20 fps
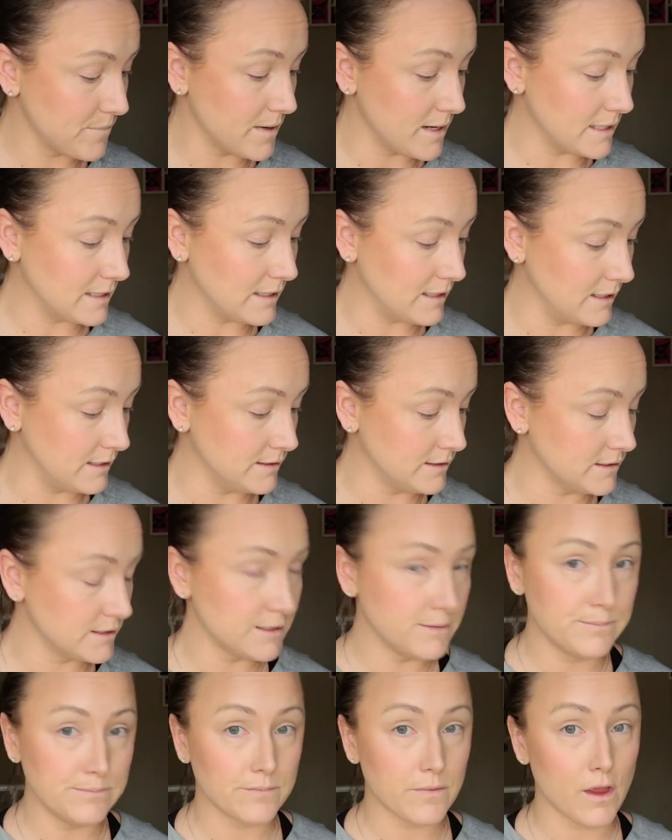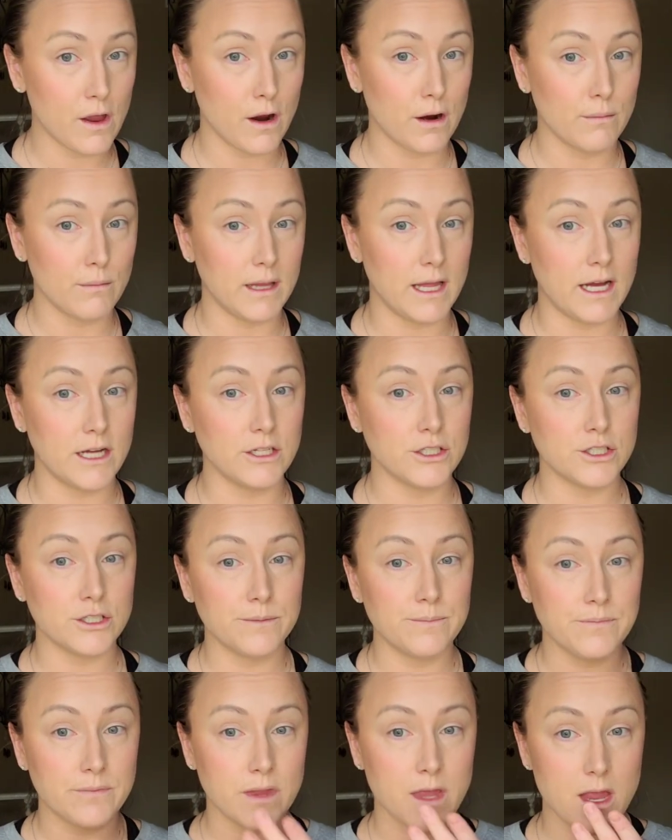And our blush
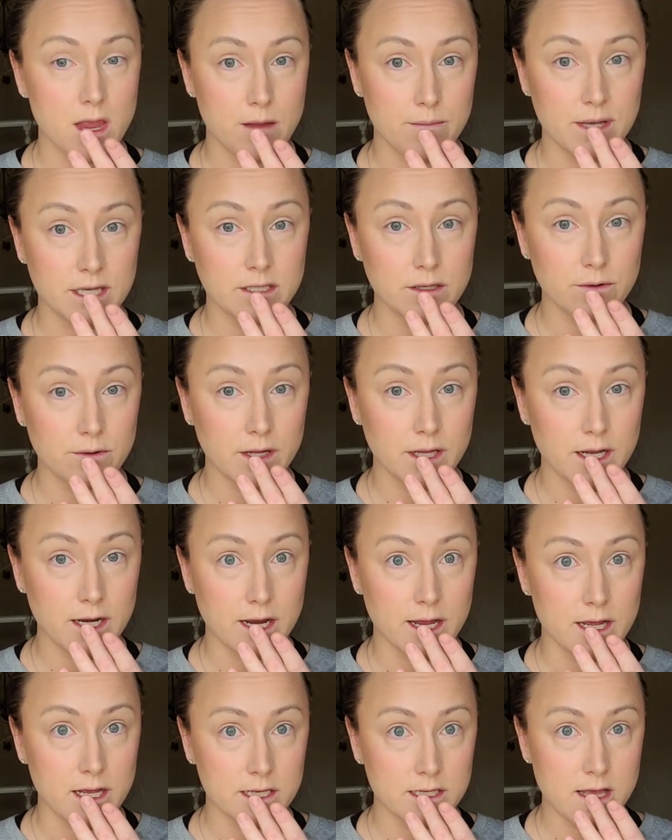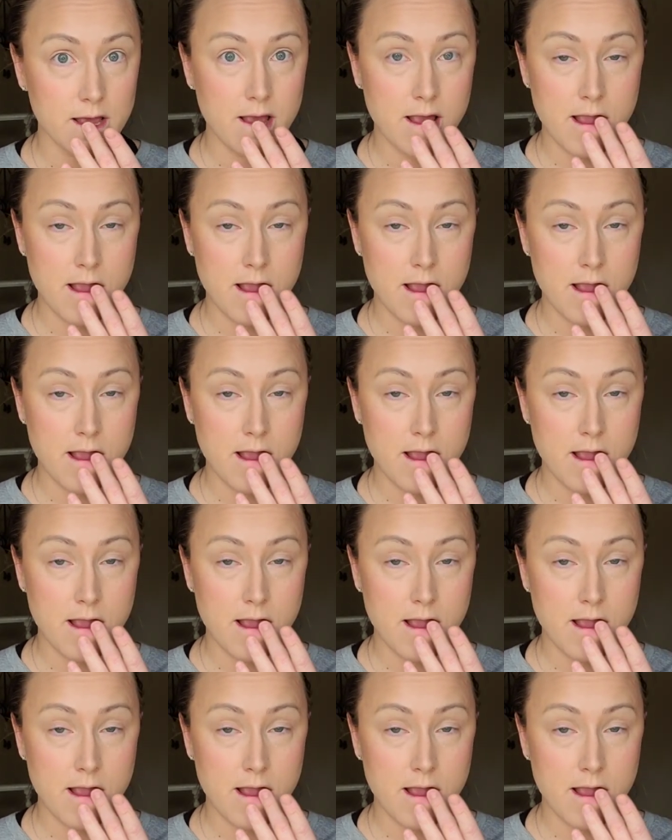makes a really nice